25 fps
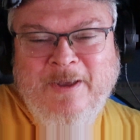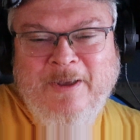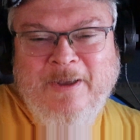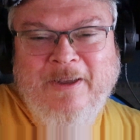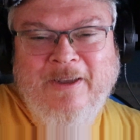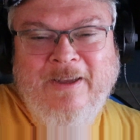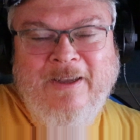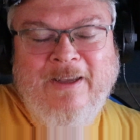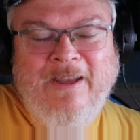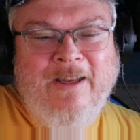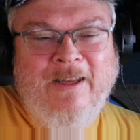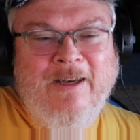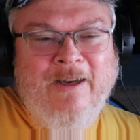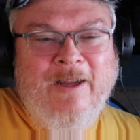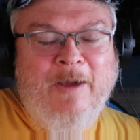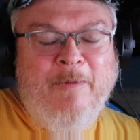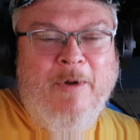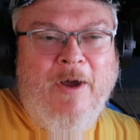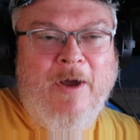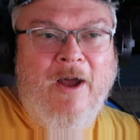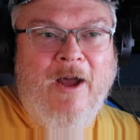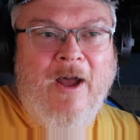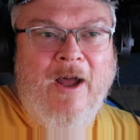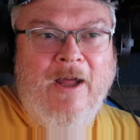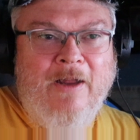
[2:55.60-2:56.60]
and I'm a
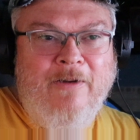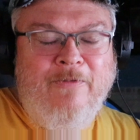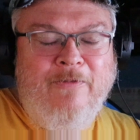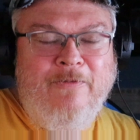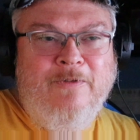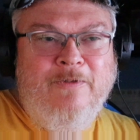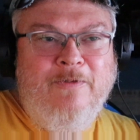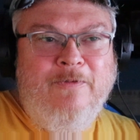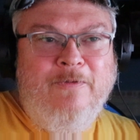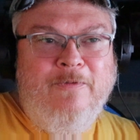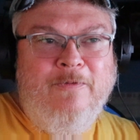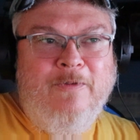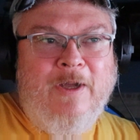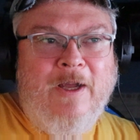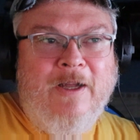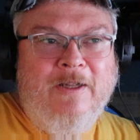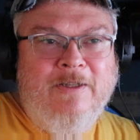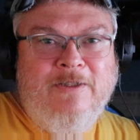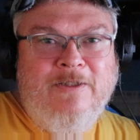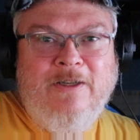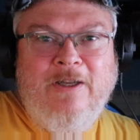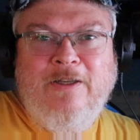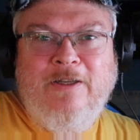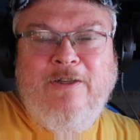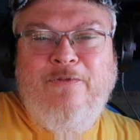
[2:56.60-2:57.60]
hot
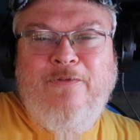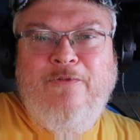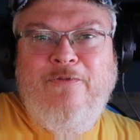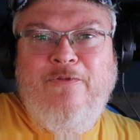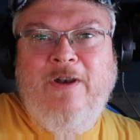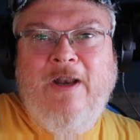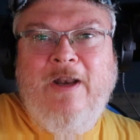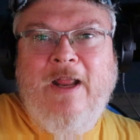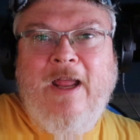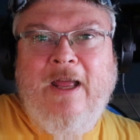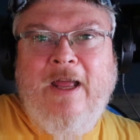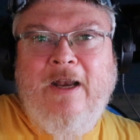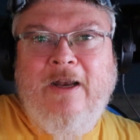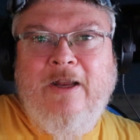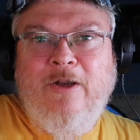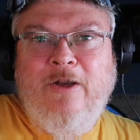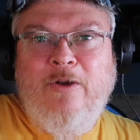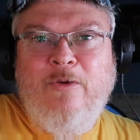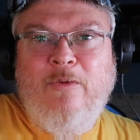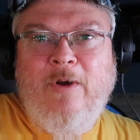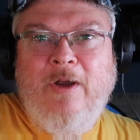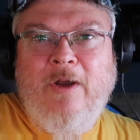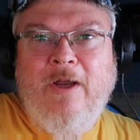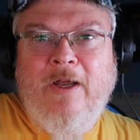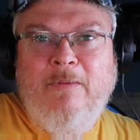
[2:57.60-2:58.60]
sauce fanatic,
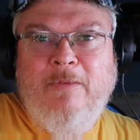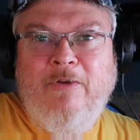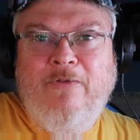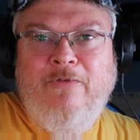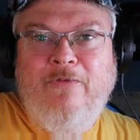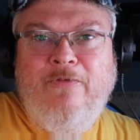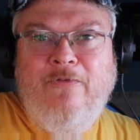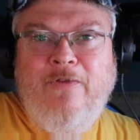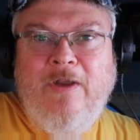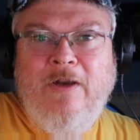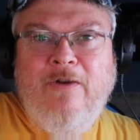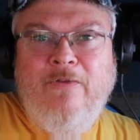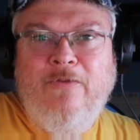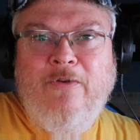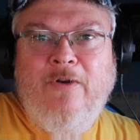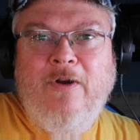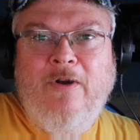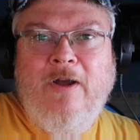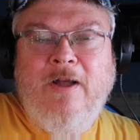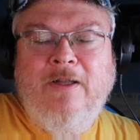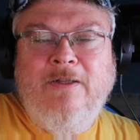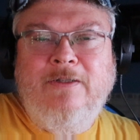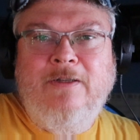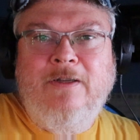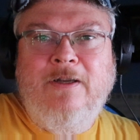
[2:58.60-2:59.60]
right? I'm a fiend for
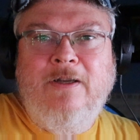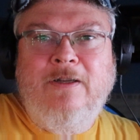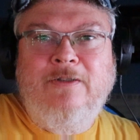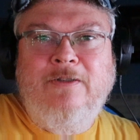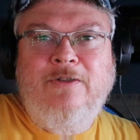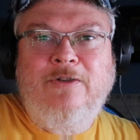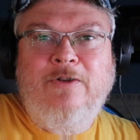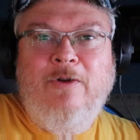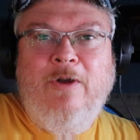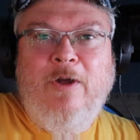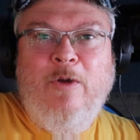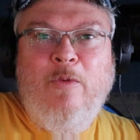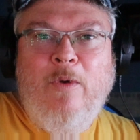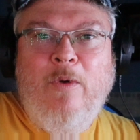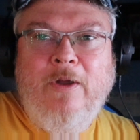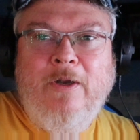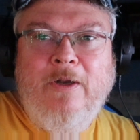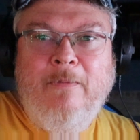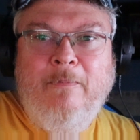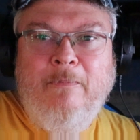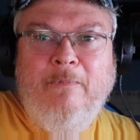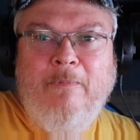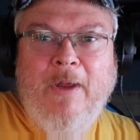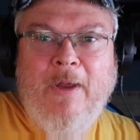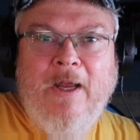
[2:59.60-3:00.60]
hot sauce. So I wound
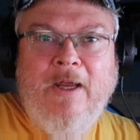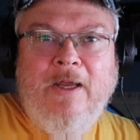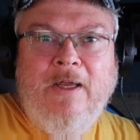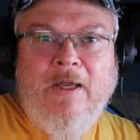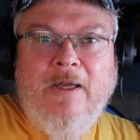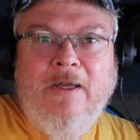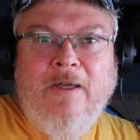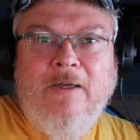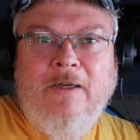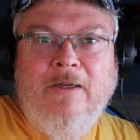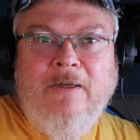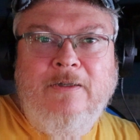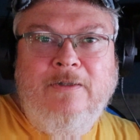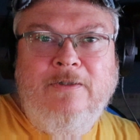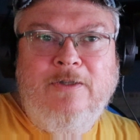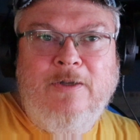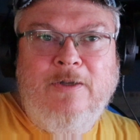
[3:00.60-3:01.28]
up making some